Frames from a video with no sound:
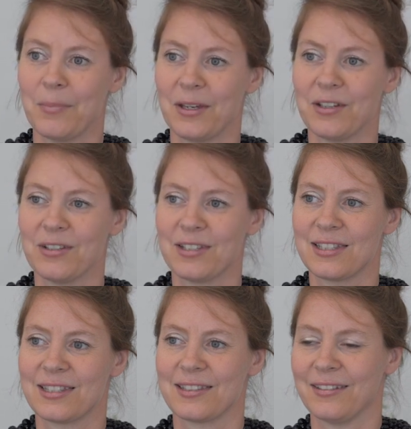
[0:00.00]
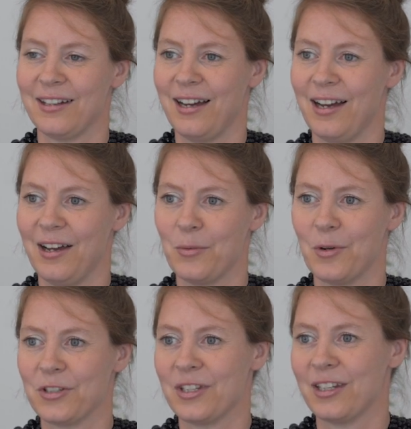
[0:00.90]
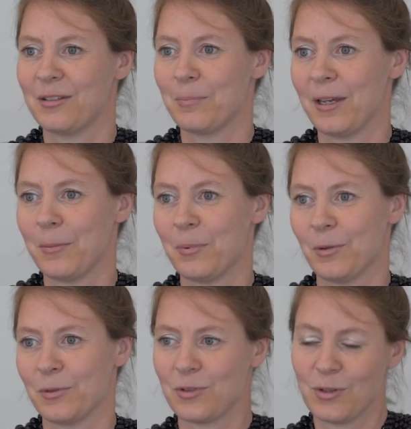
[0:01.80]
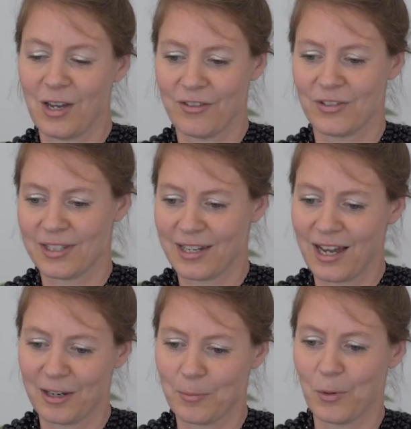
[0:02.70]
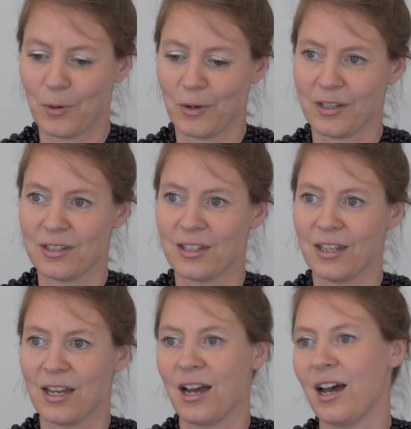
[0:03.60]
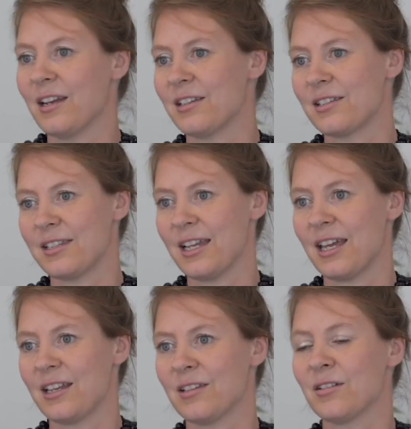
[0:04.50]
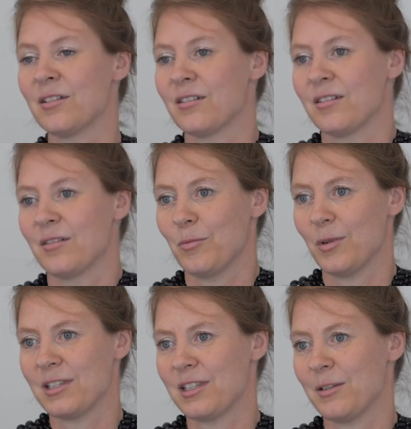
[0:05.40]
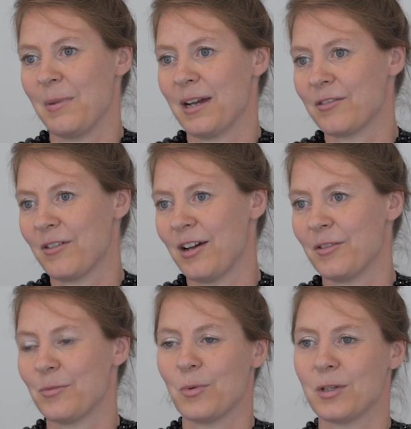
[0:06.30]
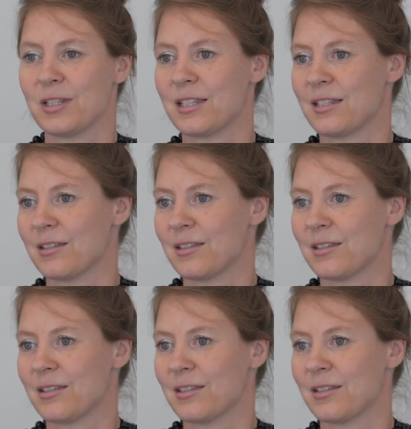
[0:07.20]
because I wanted people to have a starting point, understand what's the background, what